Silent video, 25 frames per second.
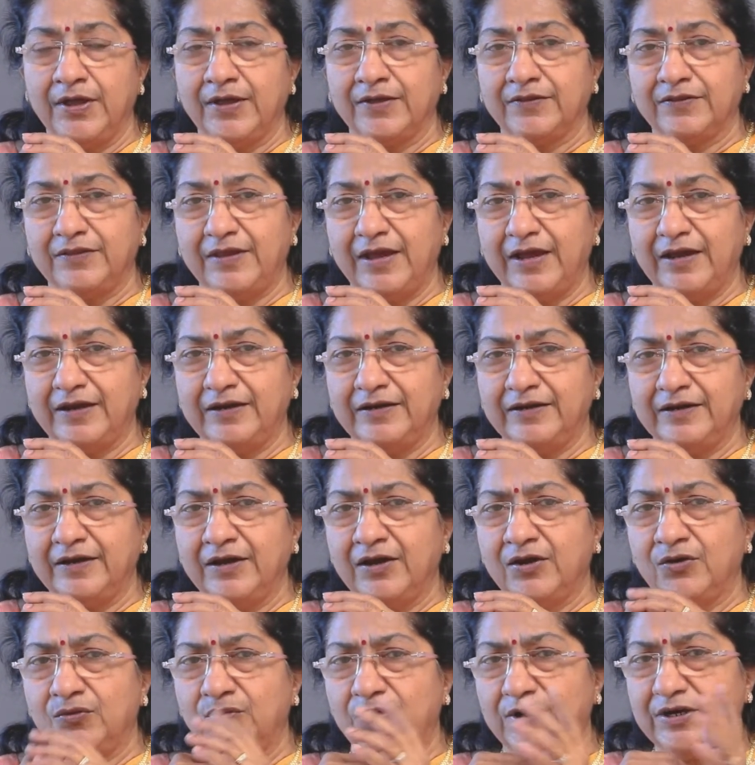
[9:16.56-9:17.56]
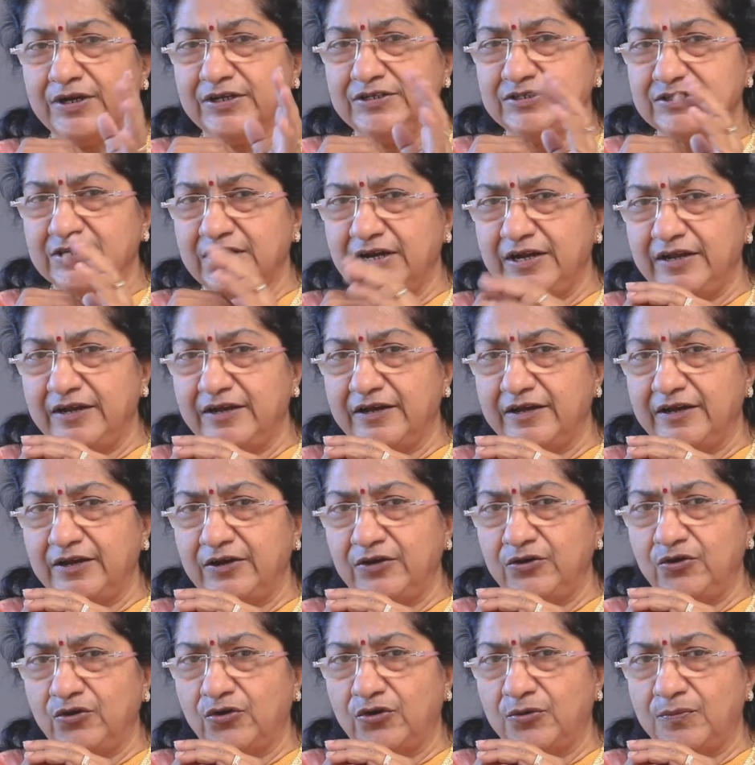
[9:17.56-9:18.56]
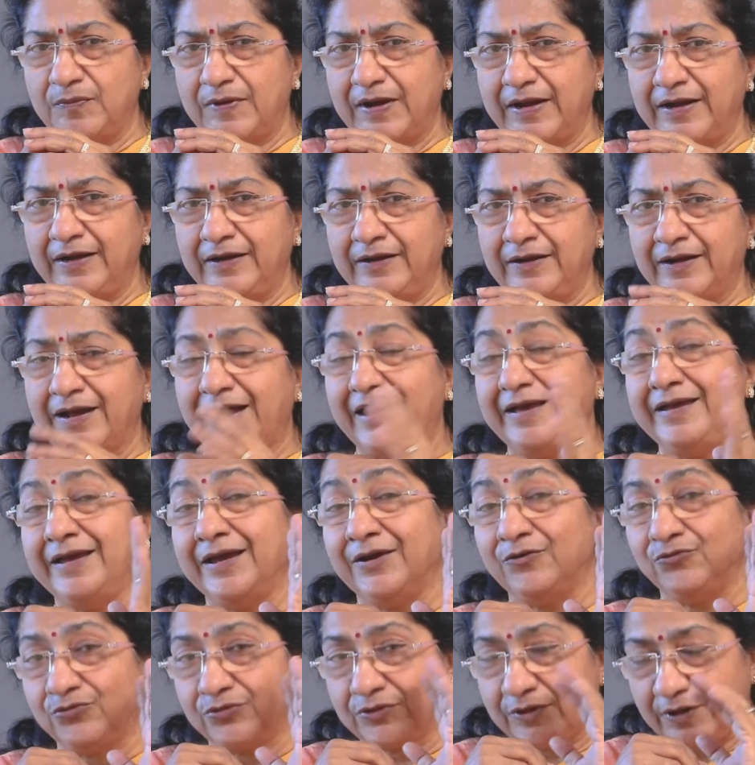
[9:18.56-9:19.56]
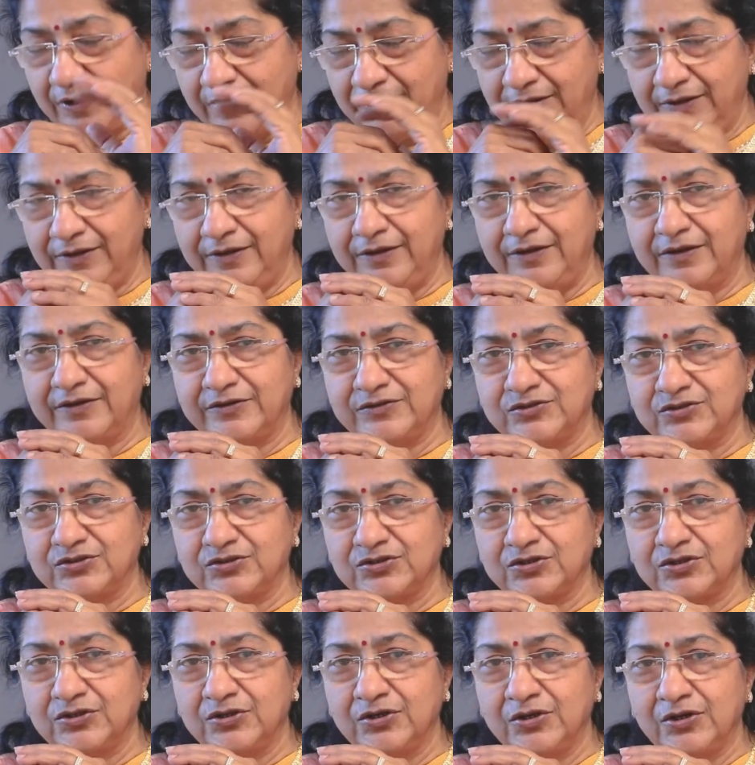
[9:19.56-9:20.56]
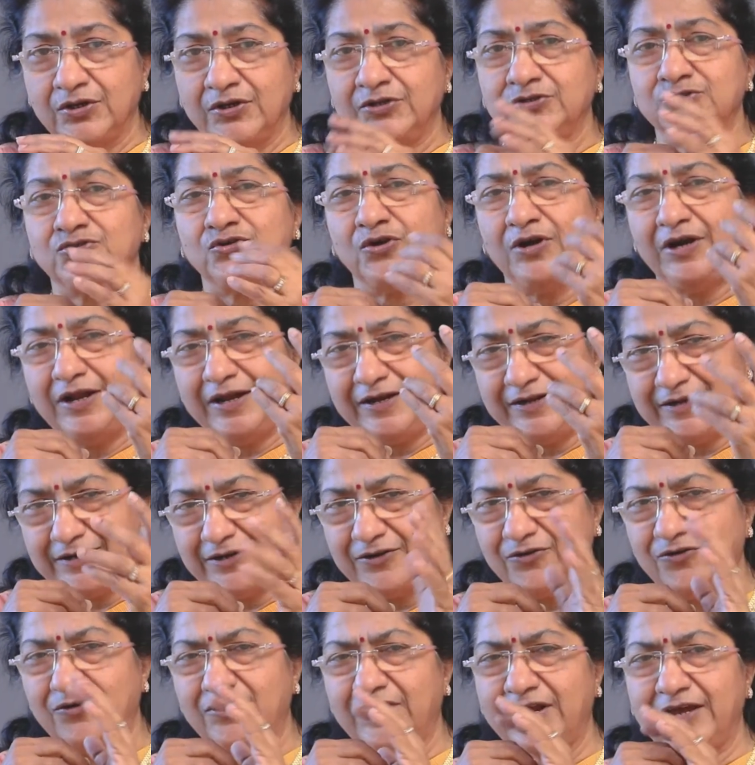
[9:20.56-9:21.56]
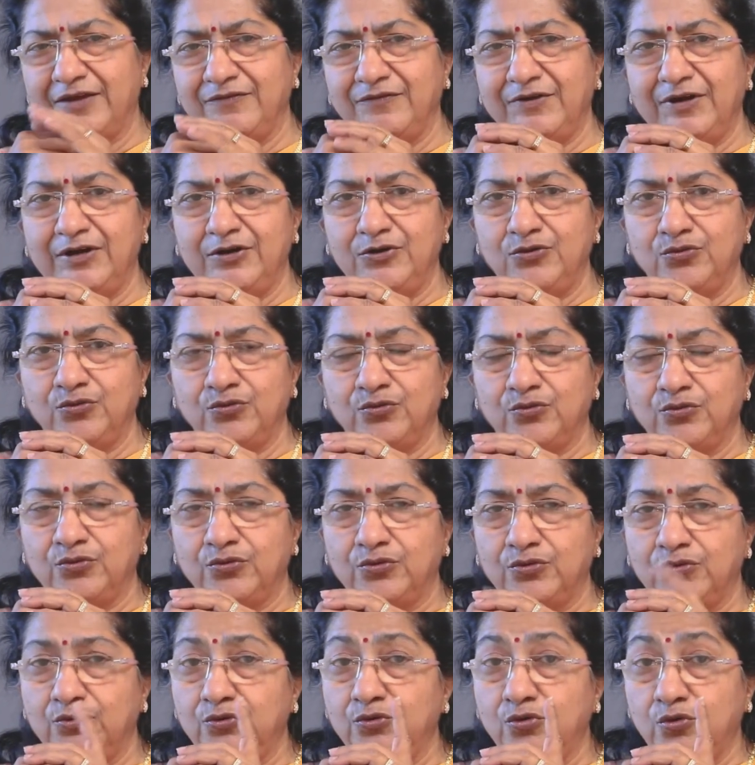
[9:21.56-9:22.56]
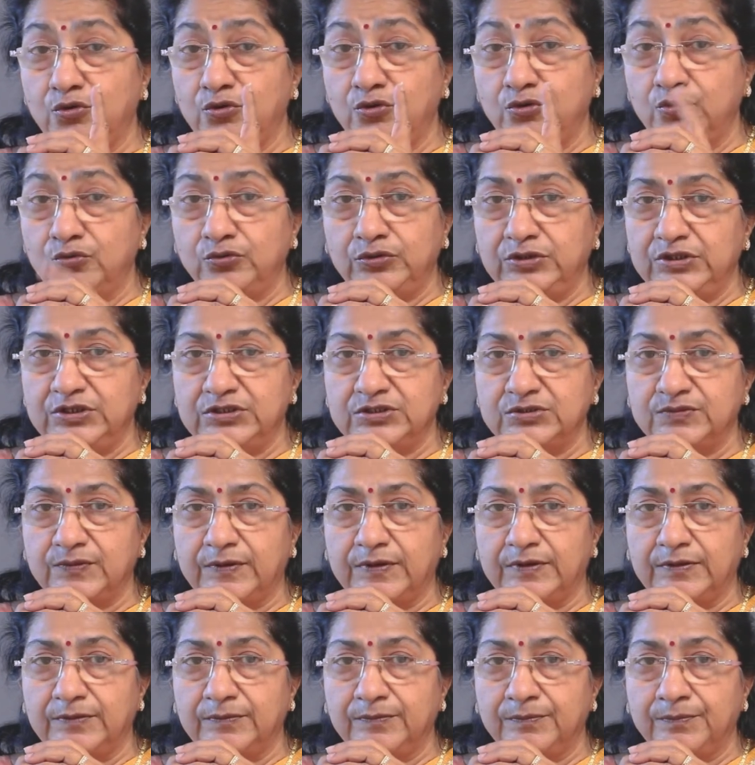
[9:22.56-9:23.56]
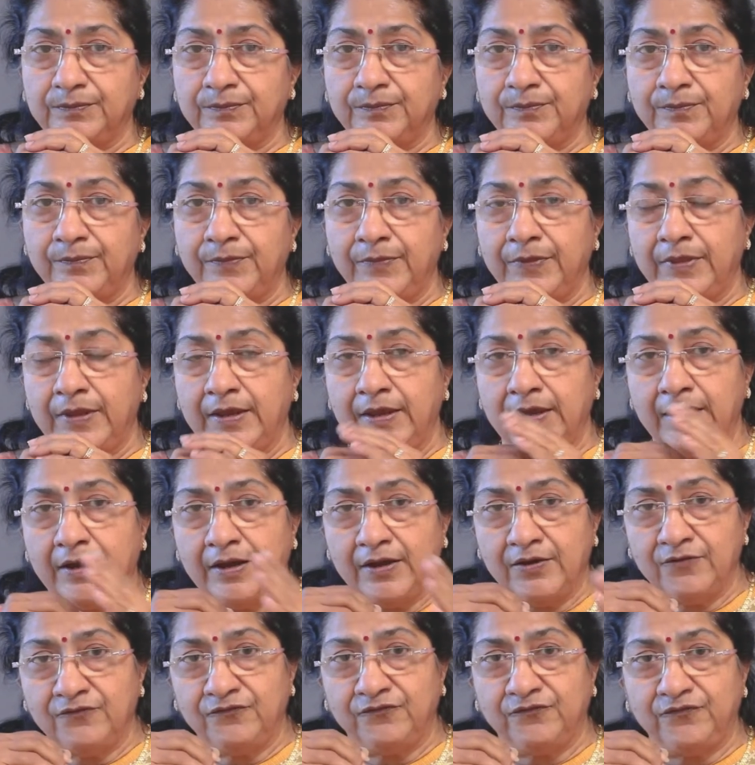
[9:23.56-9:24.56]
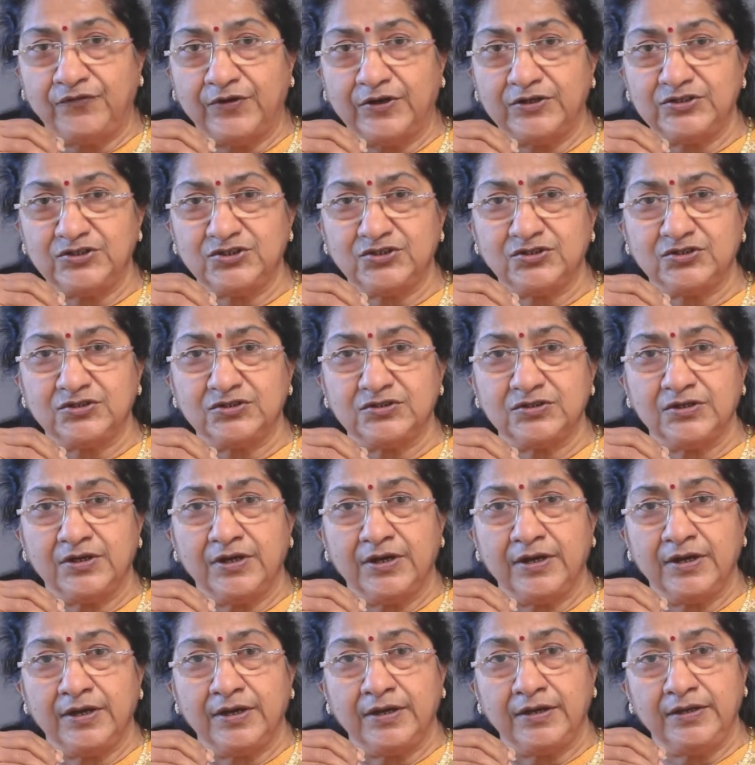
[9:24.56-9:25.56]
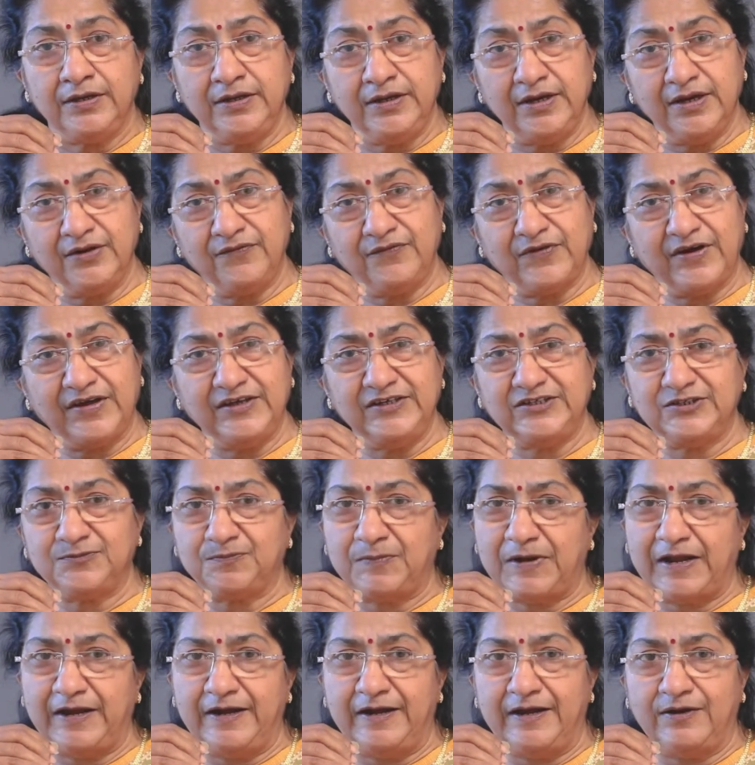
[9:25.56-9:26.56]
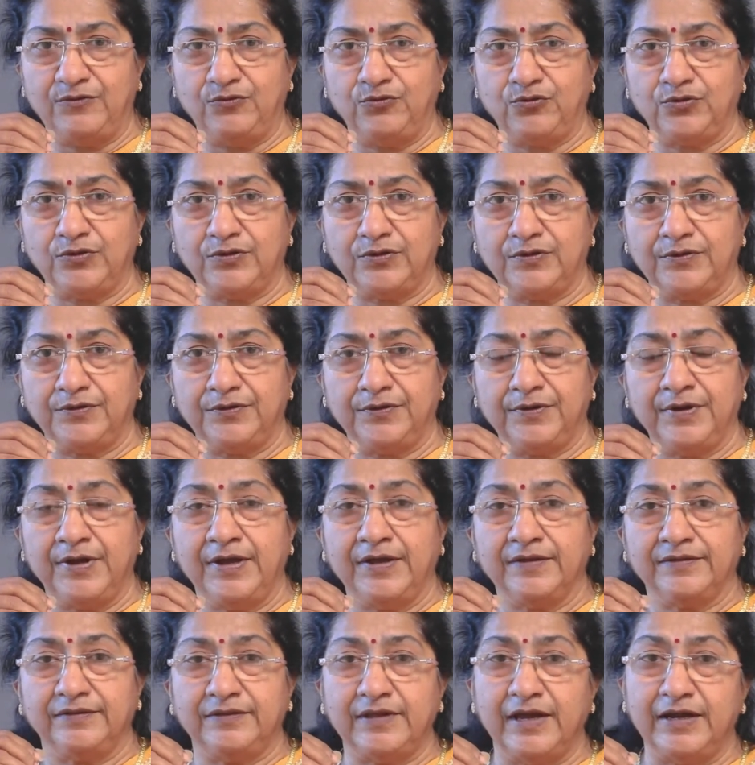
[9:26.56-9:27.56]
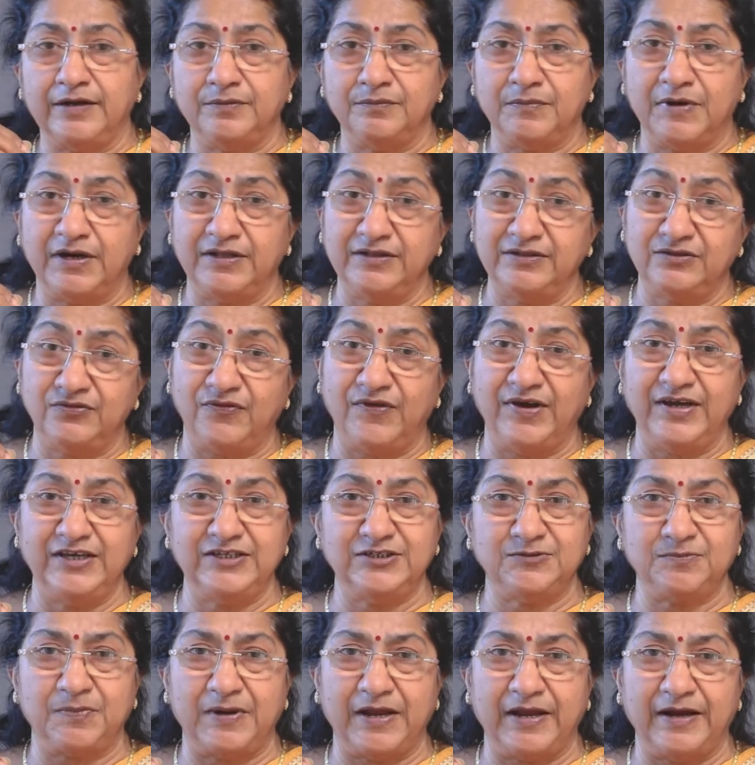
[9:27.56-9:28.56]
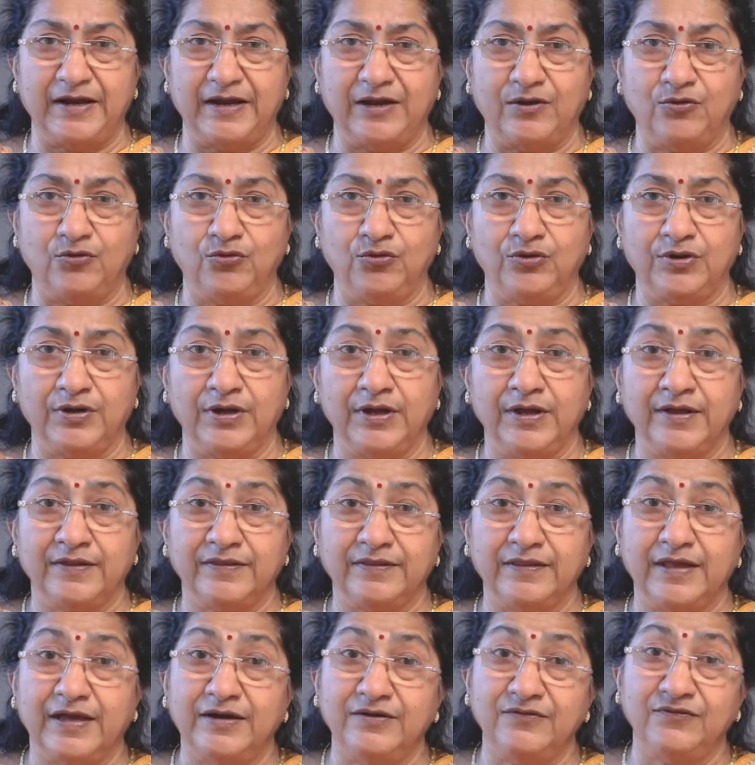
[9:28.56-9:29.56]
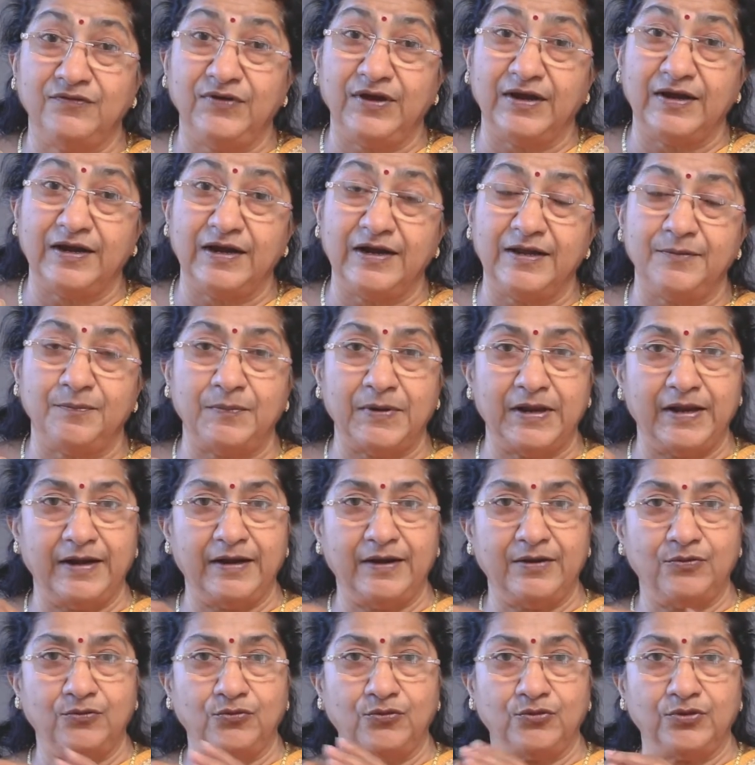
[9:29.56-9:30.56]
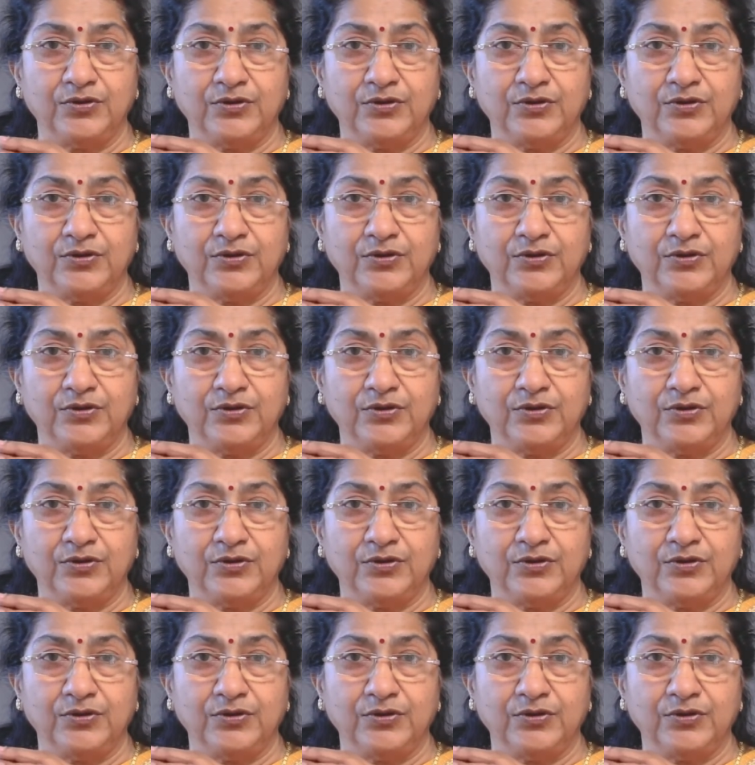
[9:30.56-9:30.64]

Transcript: Then what is clear in your mind? I have 3 years. So, later on I will do. Don't do this one. First year wise plan out, then month wise plan out, then weekly plan out,